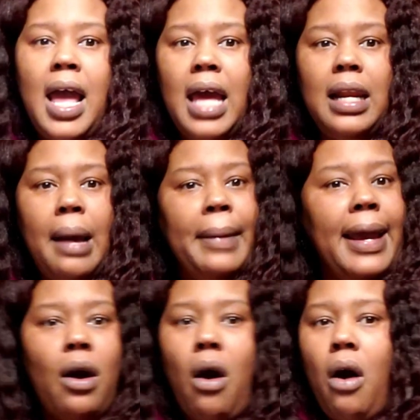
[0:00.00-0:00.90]
And I'm
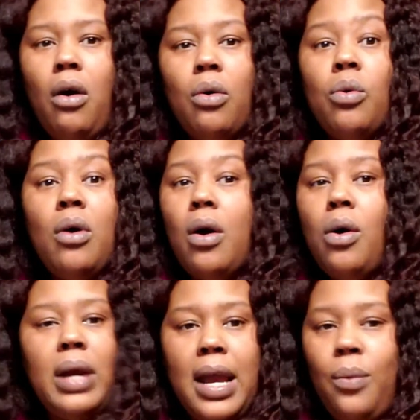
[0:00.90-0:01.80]
like, oh,
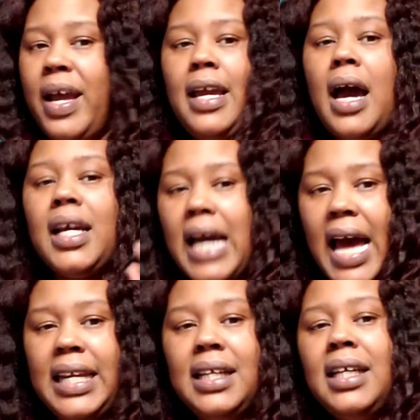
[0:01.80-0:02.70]
okay, wait, I
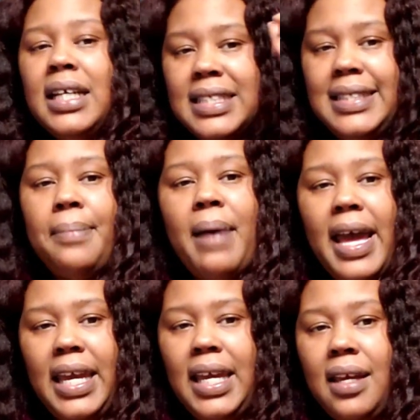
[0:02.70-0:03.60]
got it. It's in my
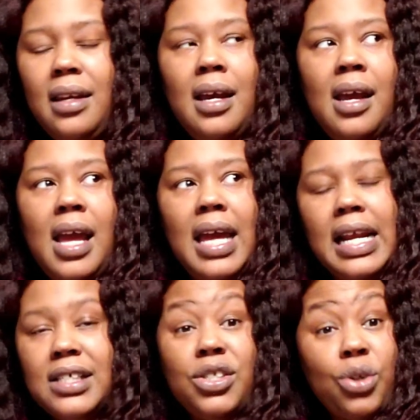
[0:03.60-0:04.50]
head, and
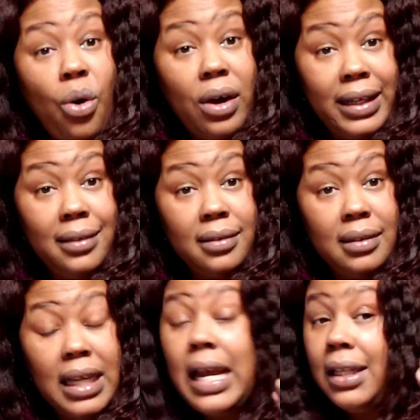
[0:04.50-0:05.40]
I saw it,
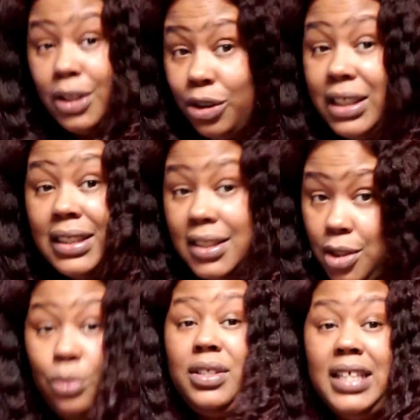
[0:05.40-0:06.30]
and I literally
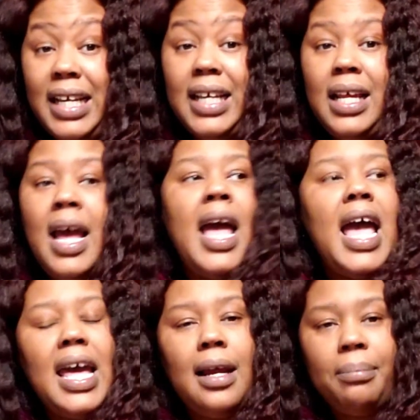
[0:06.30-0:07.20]
still see it,
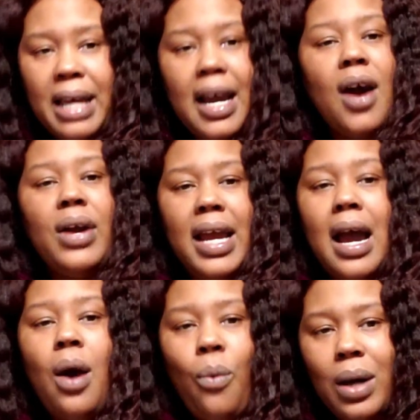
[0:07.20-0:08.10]
and I'm like, okay,
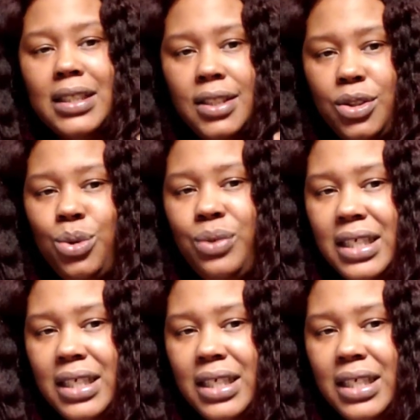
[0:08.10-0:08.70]
I want to do